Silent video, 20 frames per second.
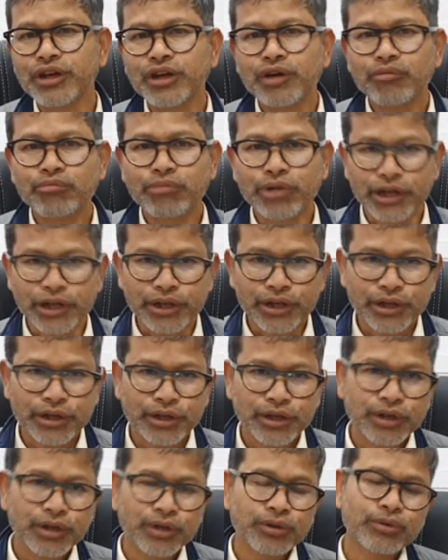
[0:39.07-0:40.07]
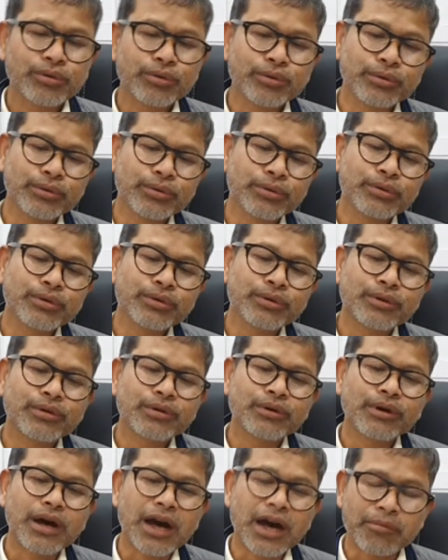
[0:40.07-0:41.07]
But to
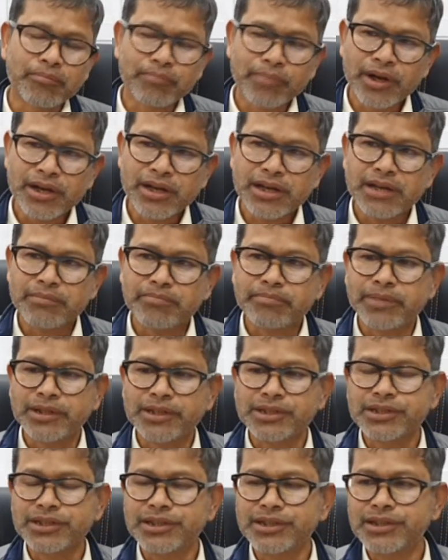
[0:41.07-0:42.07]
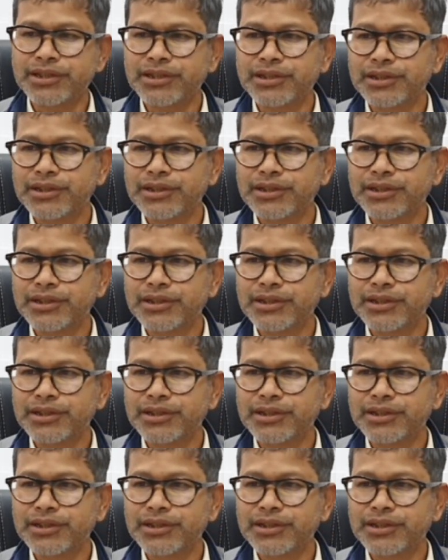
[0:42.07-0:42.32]
appoint a person